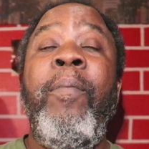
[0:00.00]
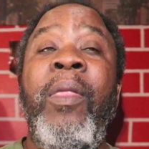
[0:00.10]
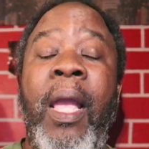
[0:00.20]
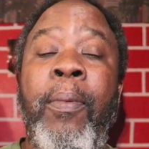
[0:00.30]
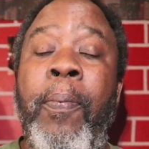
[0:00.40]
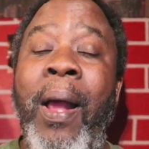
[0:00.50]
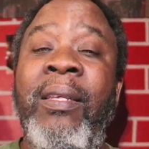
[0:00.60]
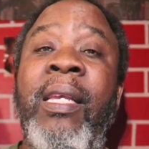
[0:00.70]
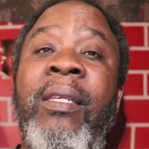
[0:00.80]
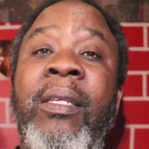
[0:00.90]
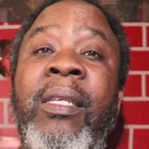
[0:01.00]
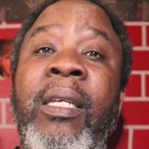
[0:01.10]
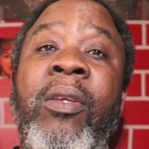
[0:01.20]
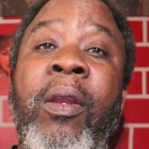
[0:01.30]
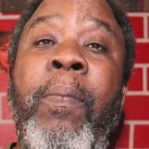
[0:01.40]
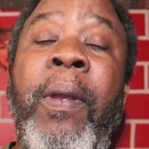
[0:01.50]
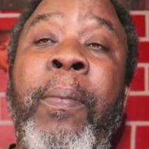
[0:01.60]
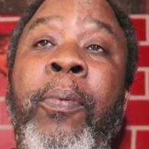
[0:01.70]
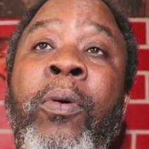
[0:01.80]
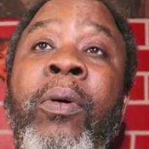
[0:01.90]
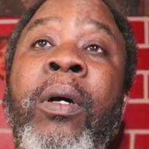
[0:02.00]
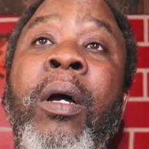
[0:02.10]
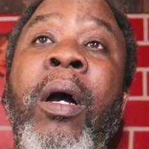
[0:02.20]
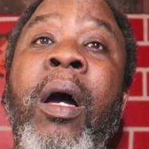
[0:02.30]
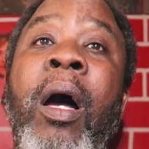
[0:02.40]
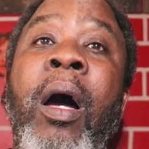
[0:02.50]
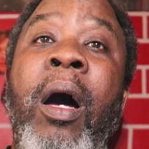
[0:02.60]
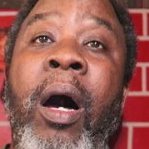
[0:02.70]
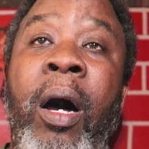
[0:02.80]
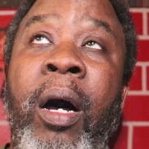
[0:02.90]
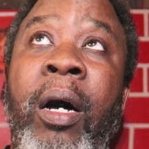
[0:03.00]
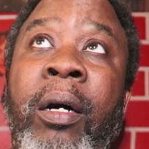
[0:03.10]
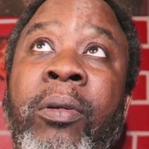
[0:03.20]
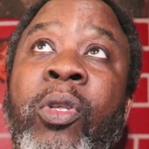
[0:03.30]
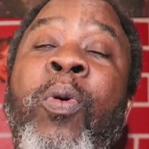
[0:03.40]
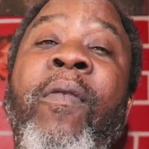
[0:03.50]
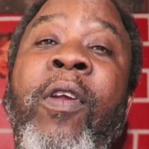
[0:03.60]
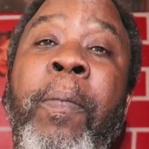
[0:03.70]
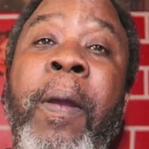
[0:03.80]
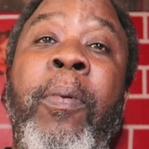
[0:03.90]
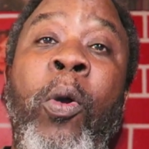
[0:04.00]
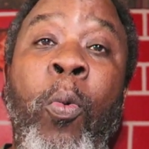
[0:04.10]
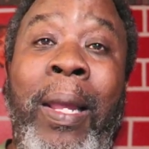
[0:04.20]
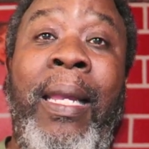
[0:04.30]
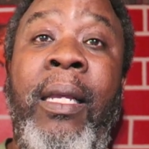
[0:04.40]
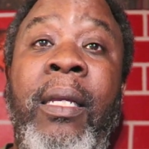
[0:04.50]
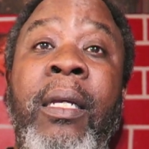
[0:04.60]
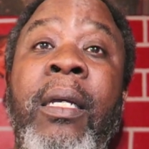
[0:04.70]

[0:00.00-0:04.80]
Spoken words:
They were processing 600 people, 1,200 people a week.